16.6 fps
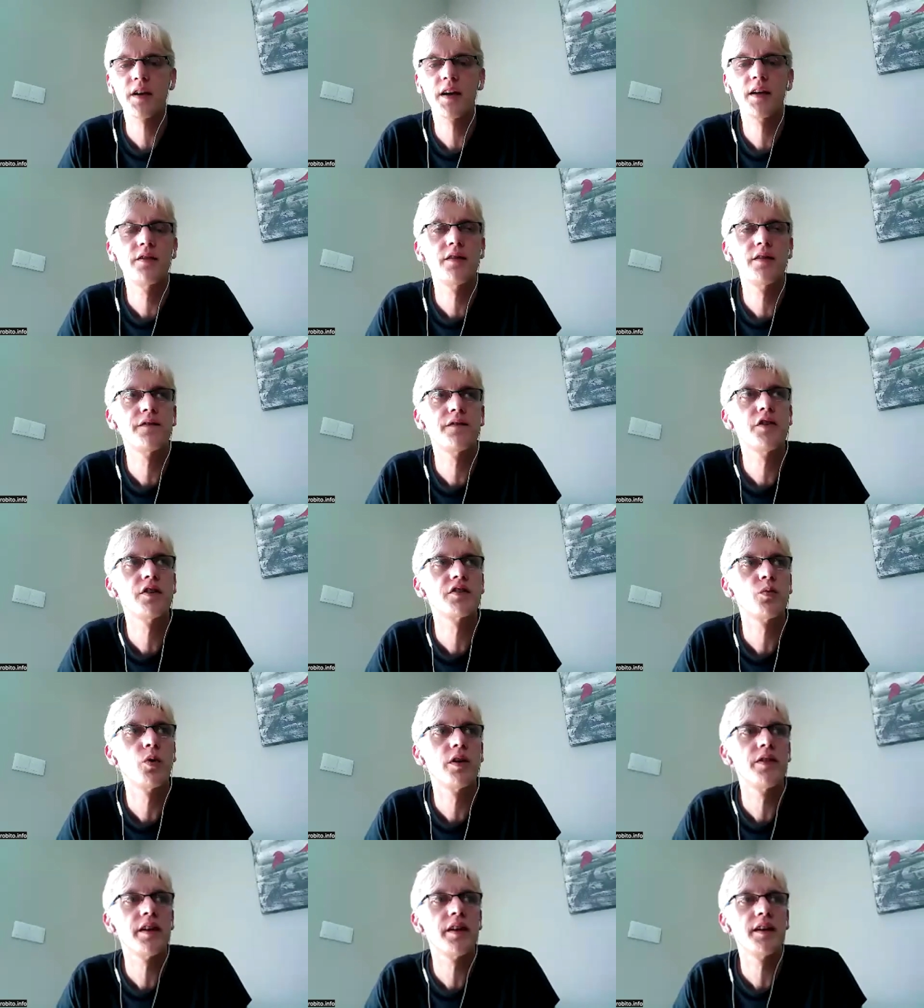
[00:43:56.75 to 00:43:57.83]
And the first
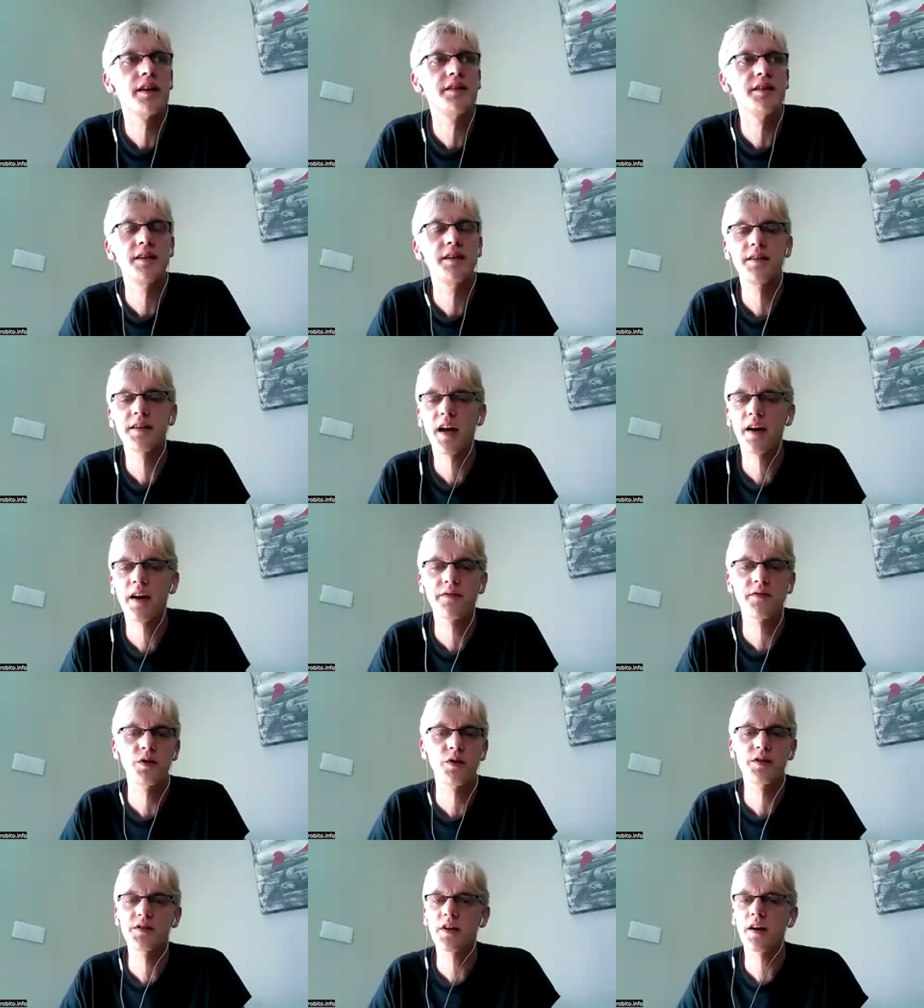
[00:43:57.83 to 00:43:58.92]
one that I did
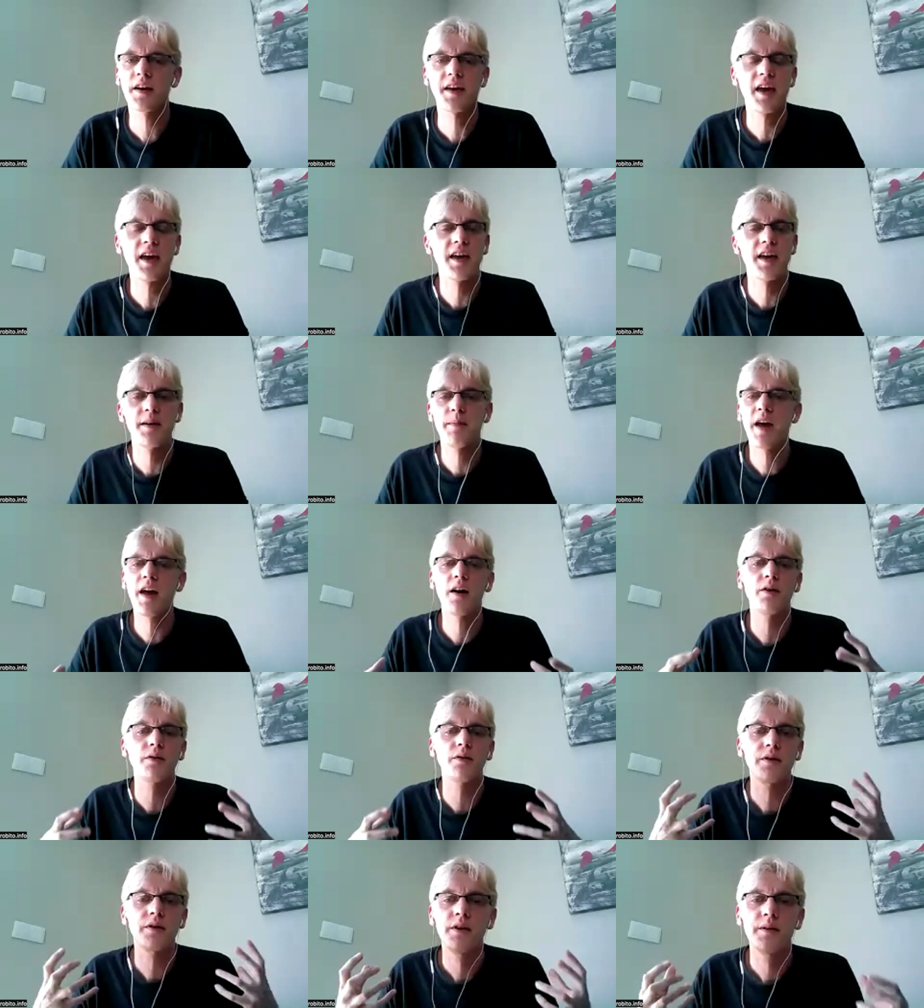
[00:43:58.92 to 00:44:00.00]
afterwards, I came
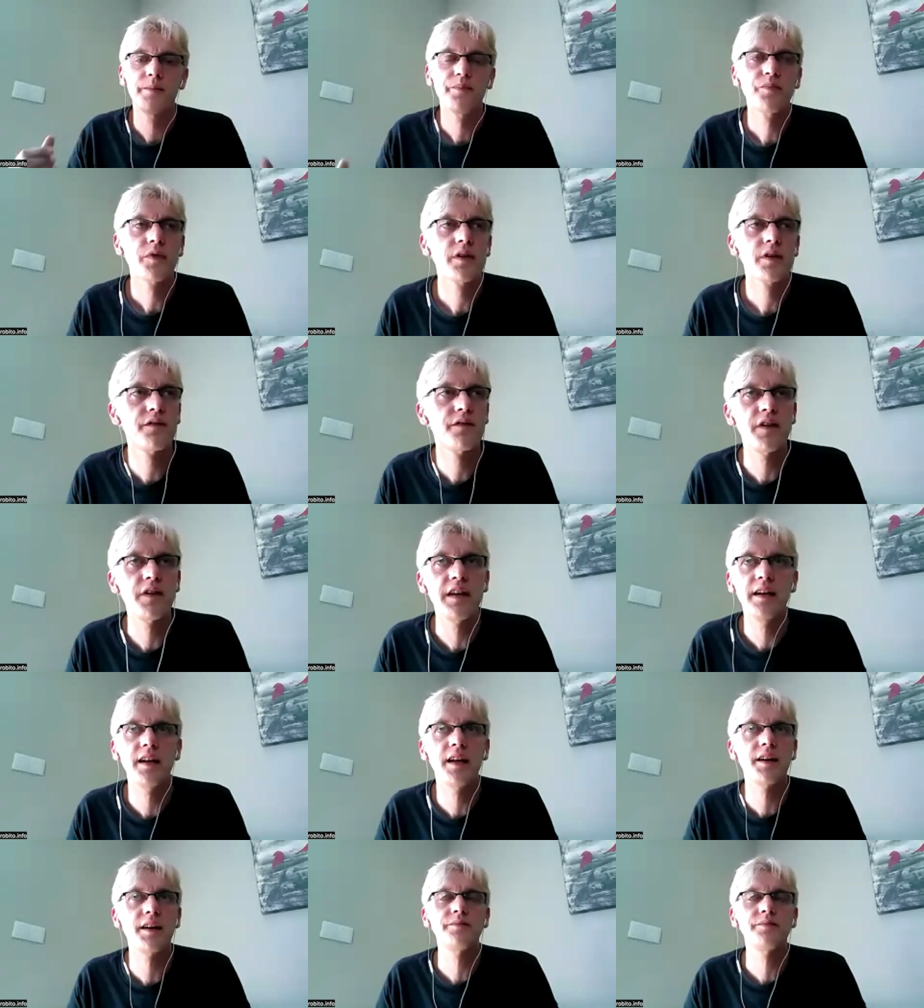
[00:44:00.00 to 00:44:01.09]
out
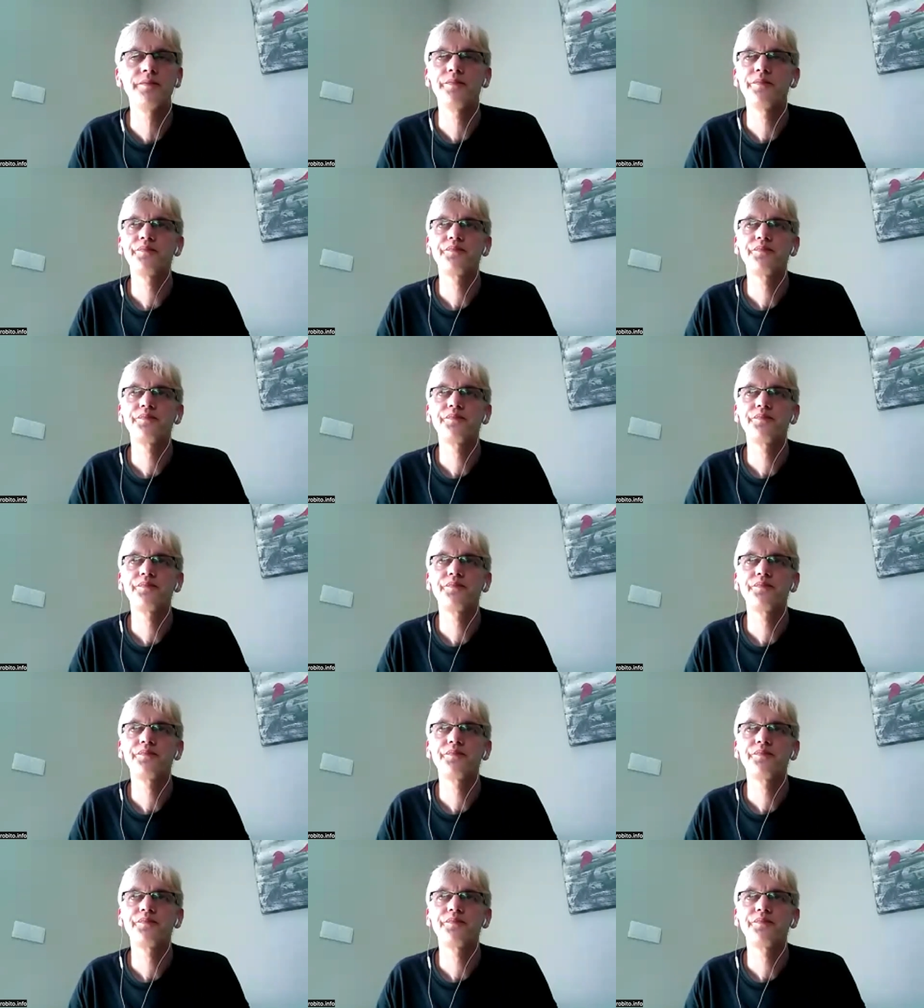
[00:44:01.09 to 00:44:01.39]
feeling